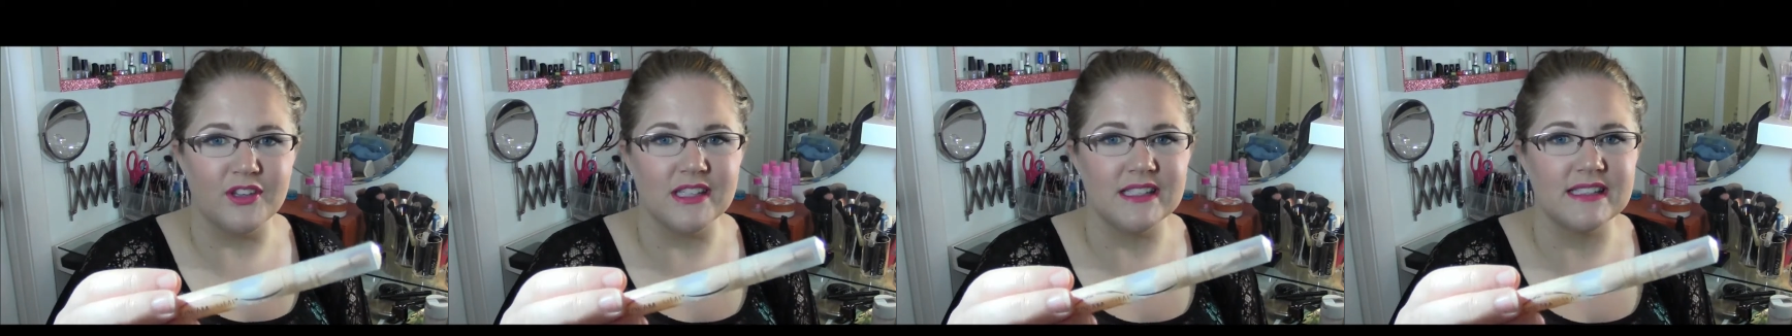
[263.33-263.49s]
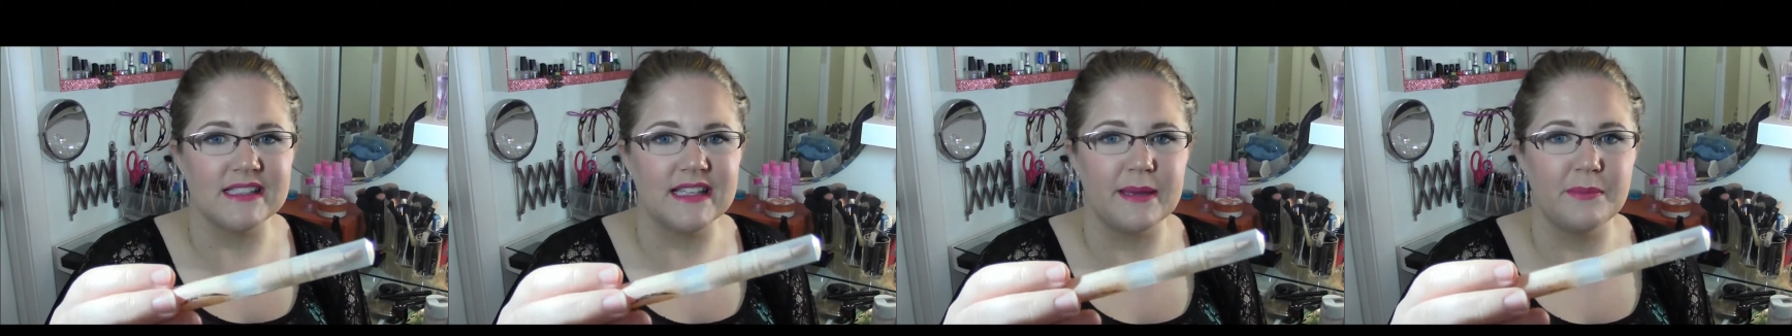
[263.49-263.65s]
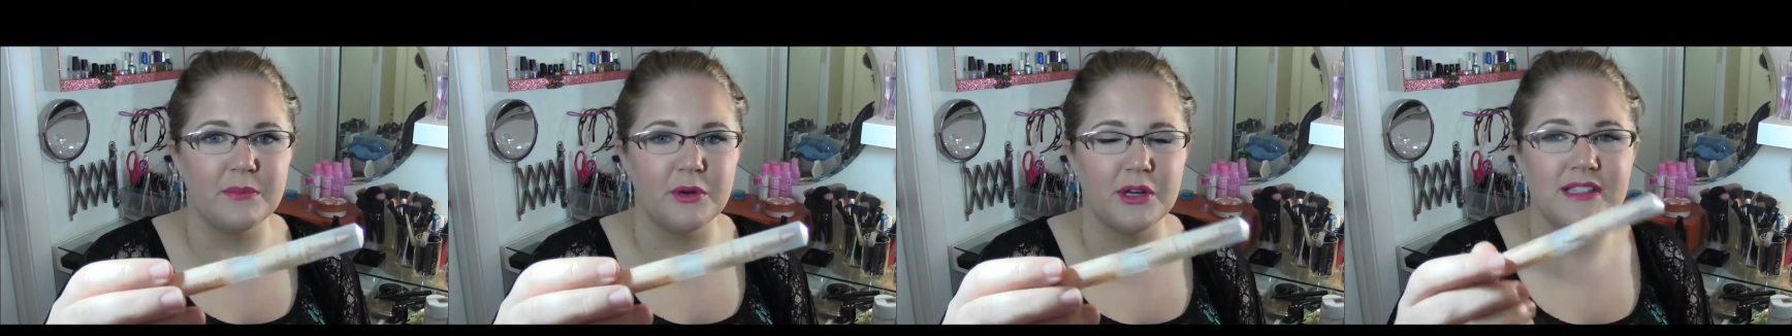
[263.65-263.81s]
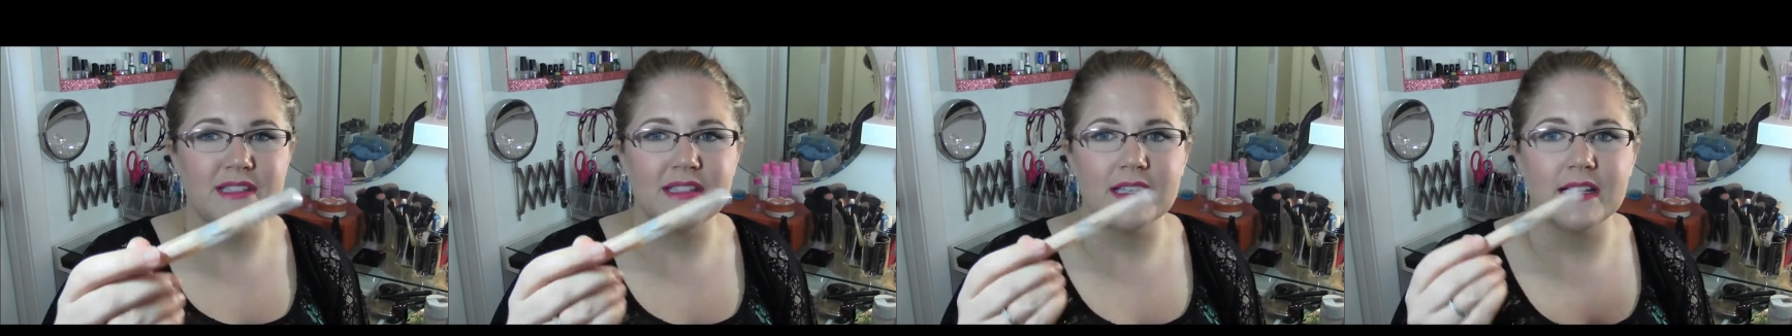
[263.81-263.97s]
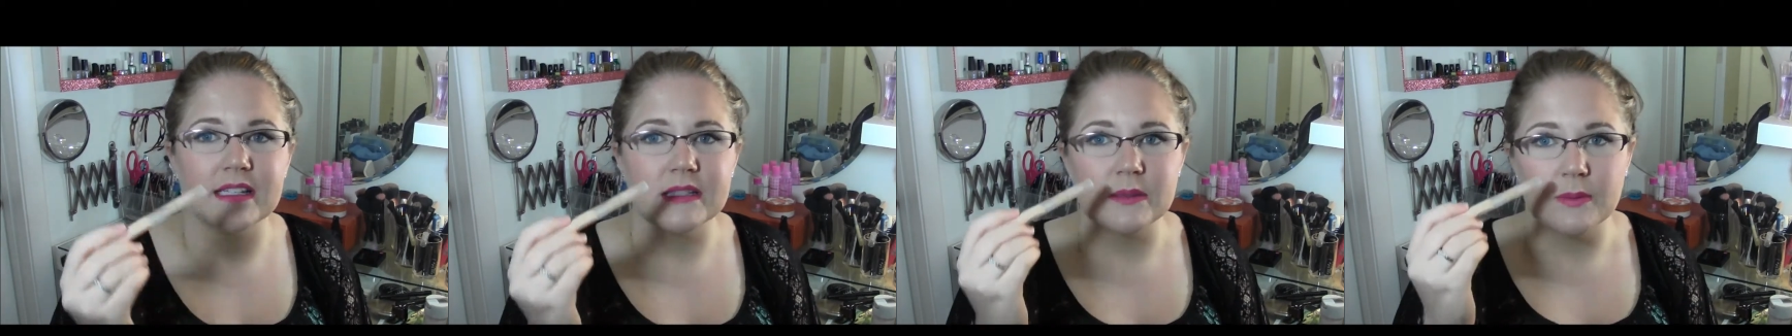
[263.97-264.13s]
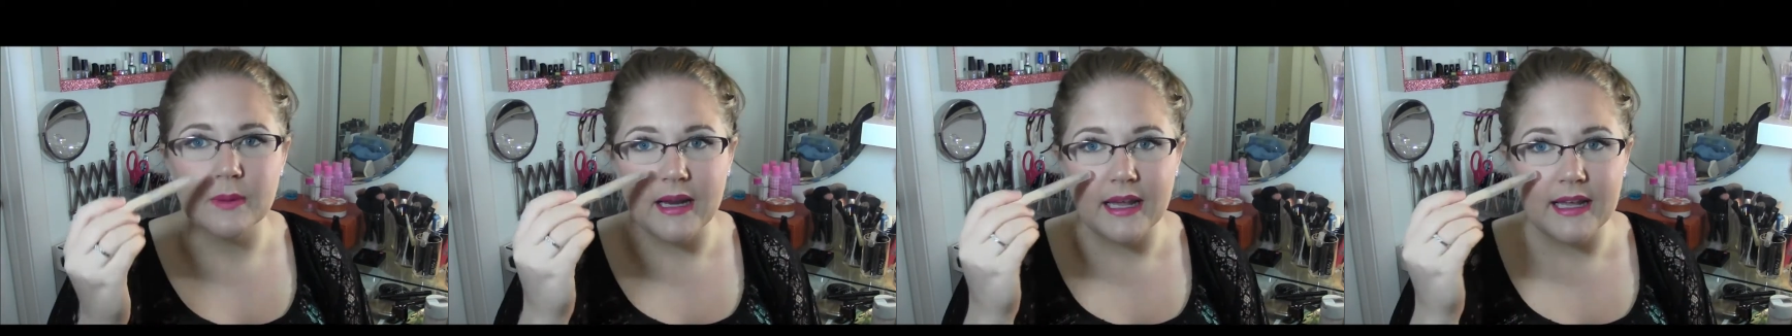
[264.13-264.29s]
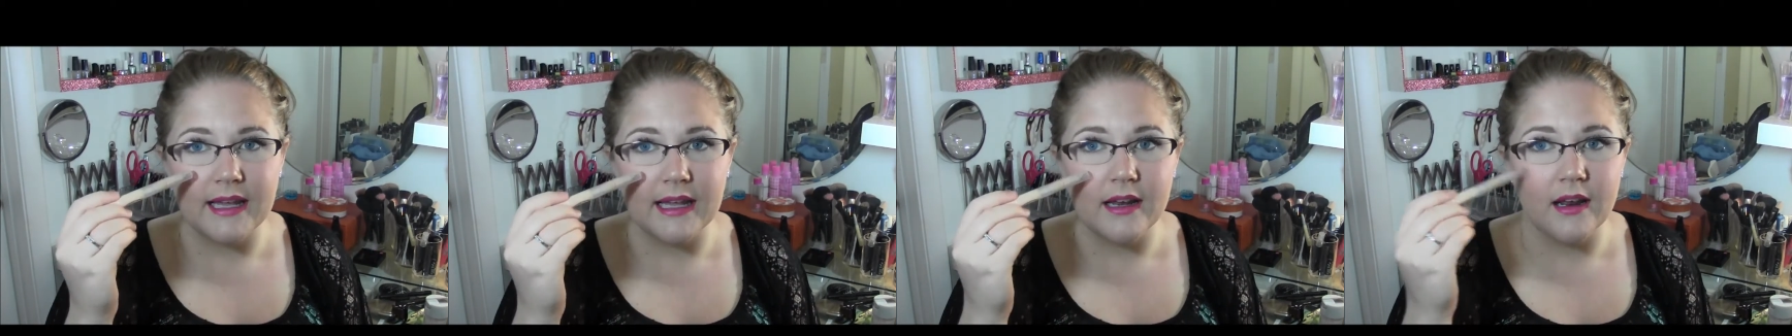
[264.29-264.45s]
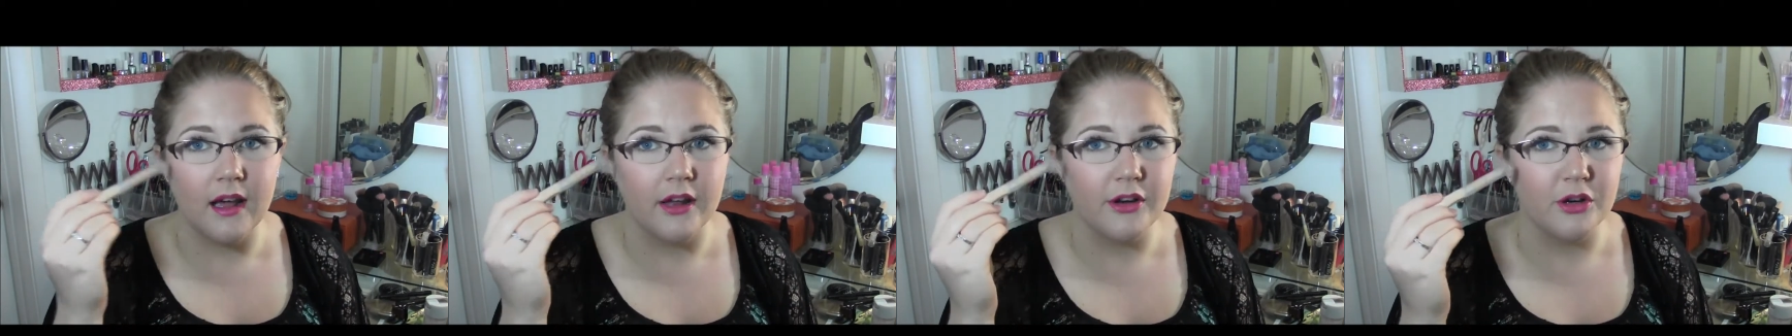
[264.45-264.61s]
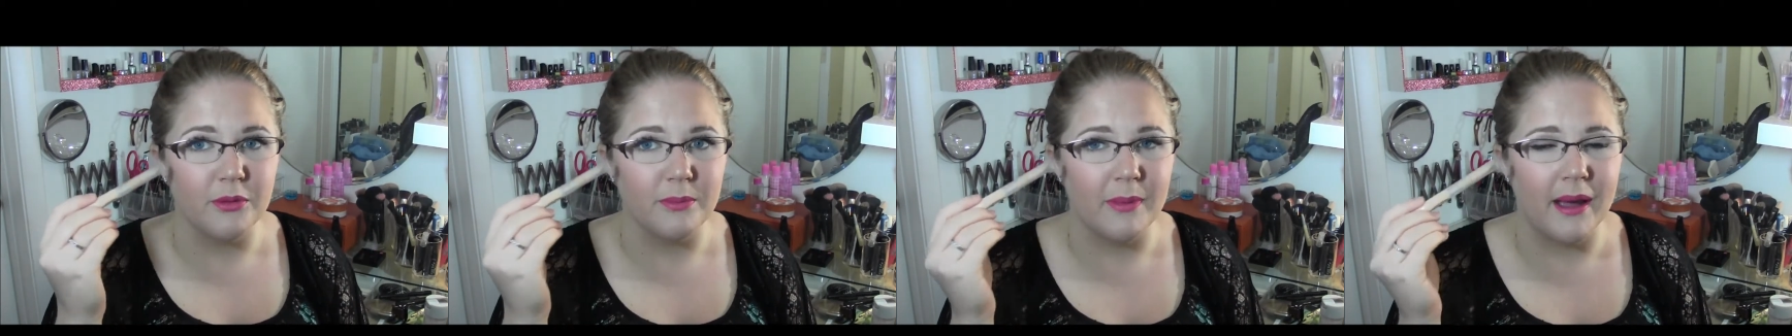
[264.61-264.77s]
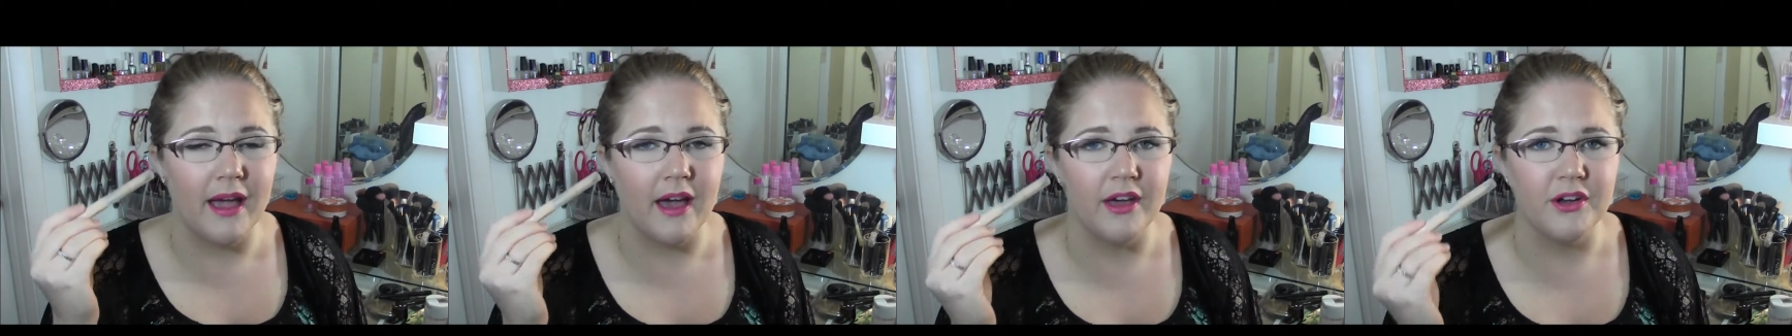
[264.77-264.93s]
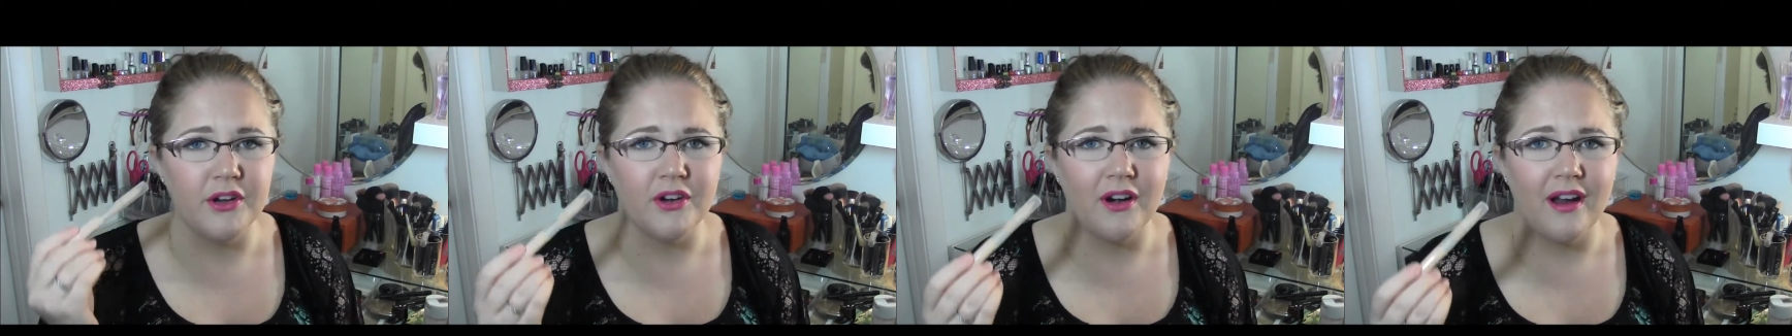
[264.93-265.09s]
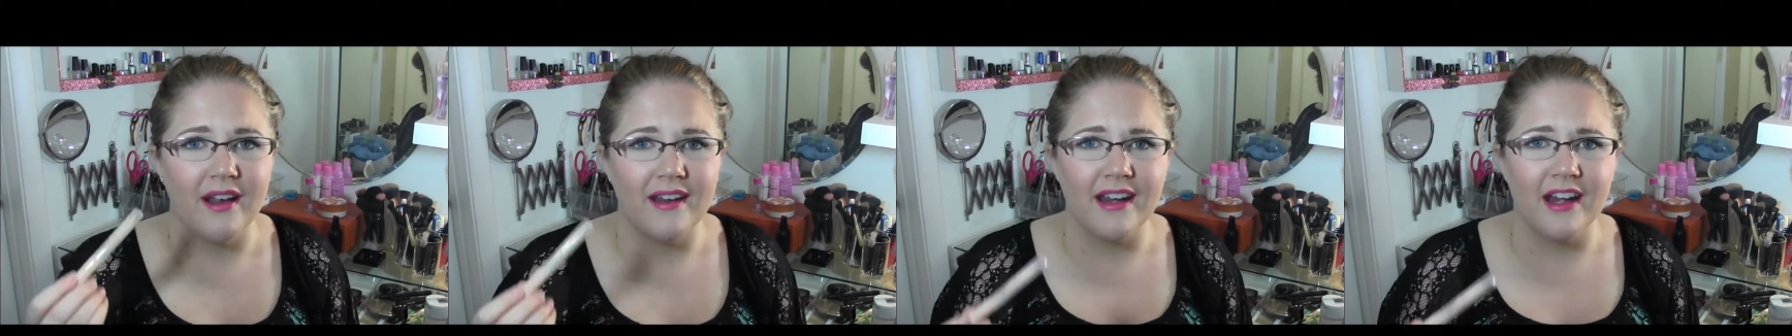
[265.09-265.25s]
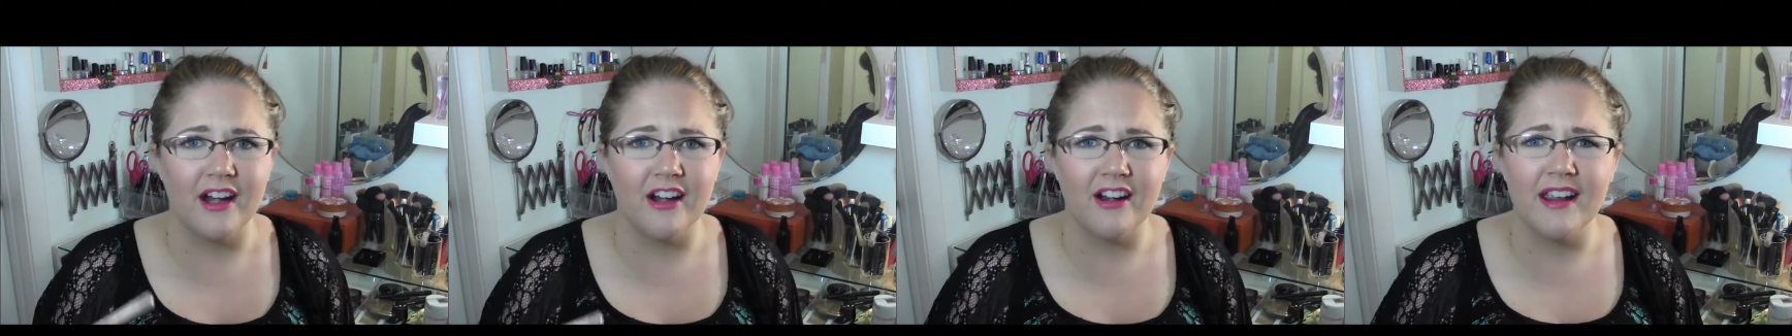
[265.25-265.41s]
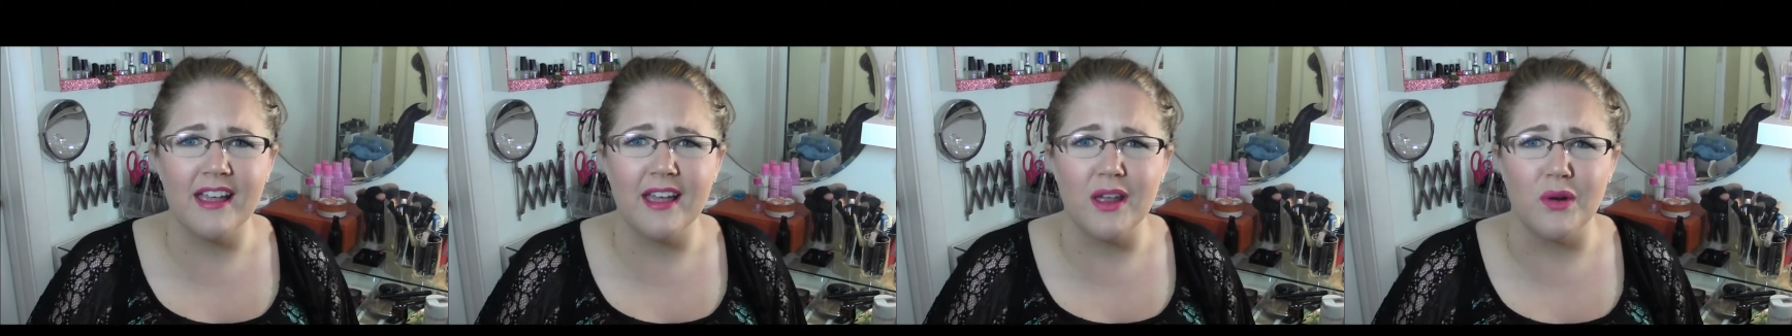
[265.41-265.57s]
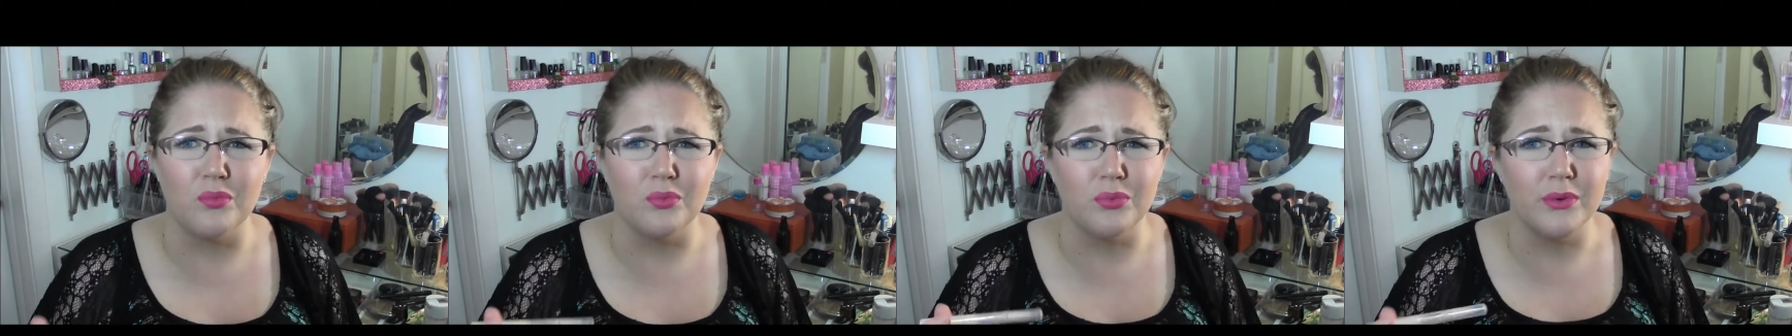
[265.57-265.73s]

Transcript: the same reason because when I get it under my under eye area it